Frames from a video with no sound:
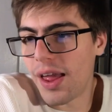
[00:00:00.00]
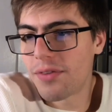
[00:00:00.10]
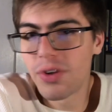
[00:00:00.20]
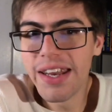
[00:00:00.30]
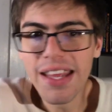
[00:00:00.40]

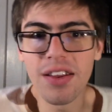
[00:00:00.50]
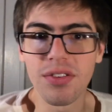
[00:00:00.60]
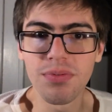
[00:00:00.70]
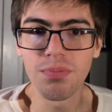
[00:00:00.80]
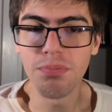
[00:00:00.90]
Every need
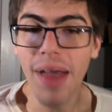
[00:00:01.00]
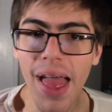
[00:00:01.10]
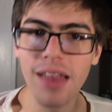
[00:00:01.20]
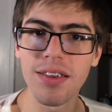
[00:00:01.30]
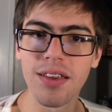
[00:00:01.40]
is
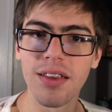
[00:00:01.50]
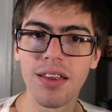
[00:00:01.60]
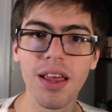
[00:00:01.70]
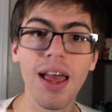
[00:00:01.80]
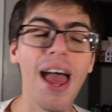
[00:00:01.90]
met,
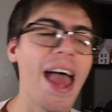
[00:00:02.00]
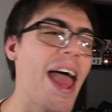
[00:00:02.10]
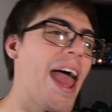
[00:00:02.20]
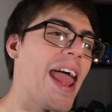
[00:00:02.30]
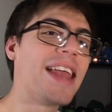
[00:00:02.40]

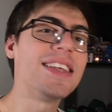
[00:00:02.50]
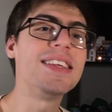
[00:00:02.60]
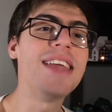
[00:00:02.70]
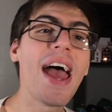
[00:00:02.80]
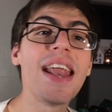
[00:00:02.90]
and
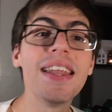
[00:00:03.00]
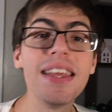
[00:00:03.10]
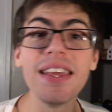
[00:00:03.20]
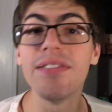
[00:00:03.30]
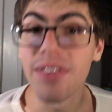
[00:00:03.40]
yet
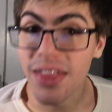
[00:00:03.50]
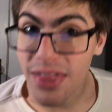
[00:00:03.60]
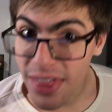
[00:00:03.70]
even